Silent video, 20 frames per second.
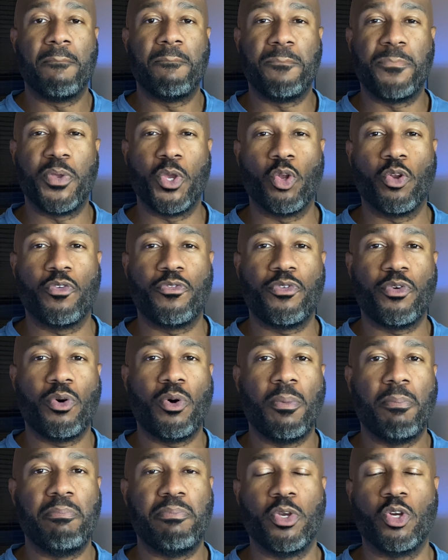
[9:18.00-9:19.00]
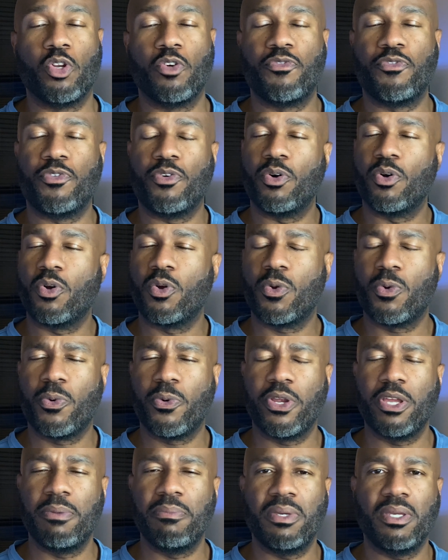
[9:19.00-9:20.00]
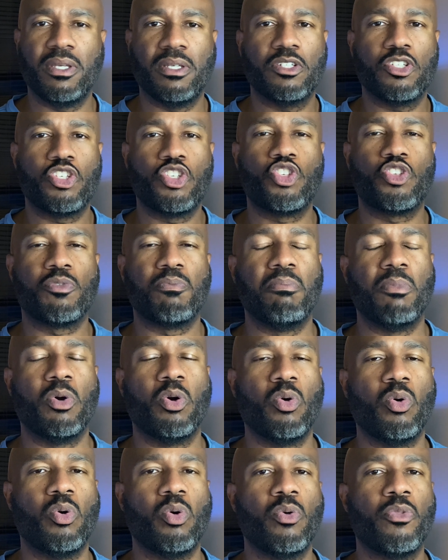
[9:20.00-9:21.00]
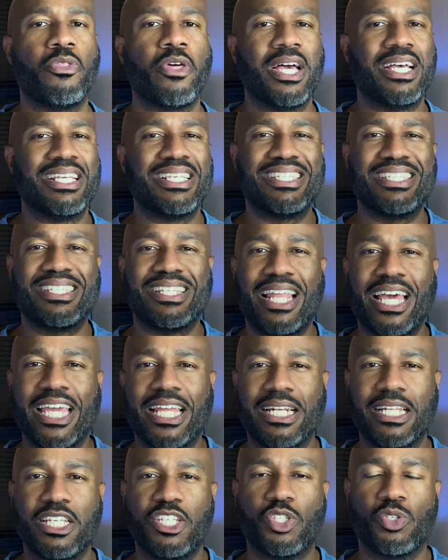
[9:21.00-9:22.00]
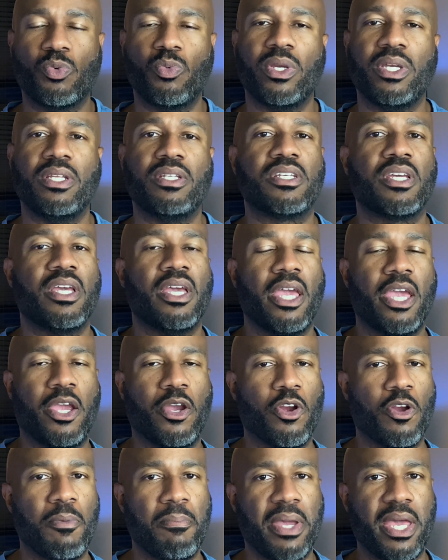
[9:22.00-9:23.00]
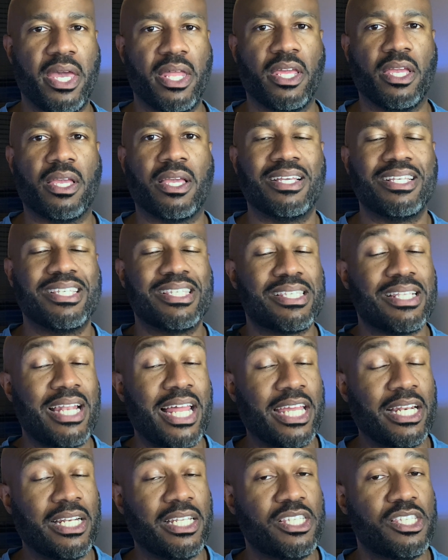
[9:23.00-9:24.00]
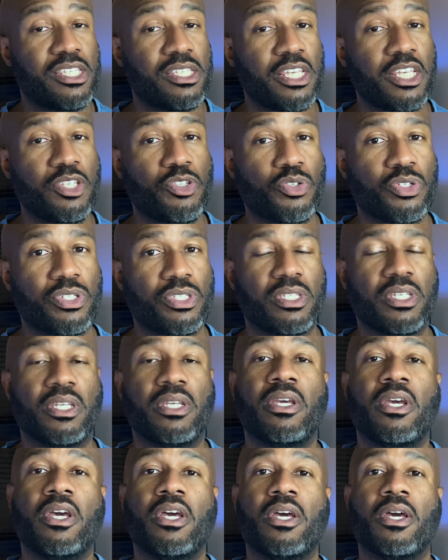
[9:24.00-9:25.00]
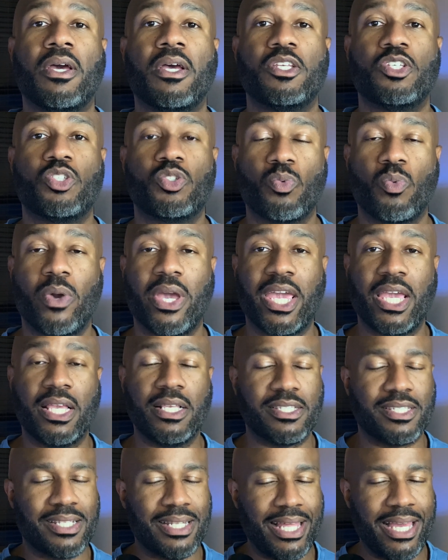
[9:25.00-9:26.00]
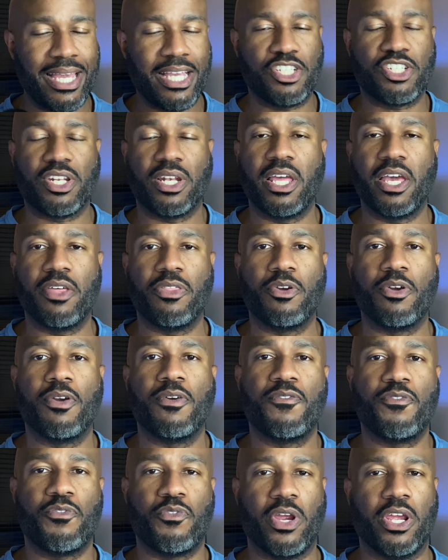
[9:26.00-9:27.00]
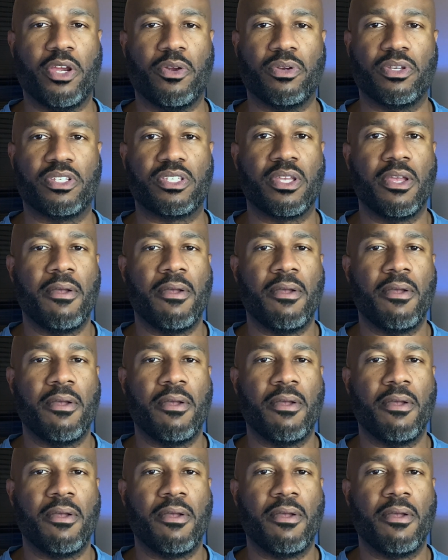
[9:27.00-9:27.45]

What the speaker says: Beautiful, beautiful, creamy, smooth, slightly sweet, aromatic, slightly citrusy suede / leather fragrance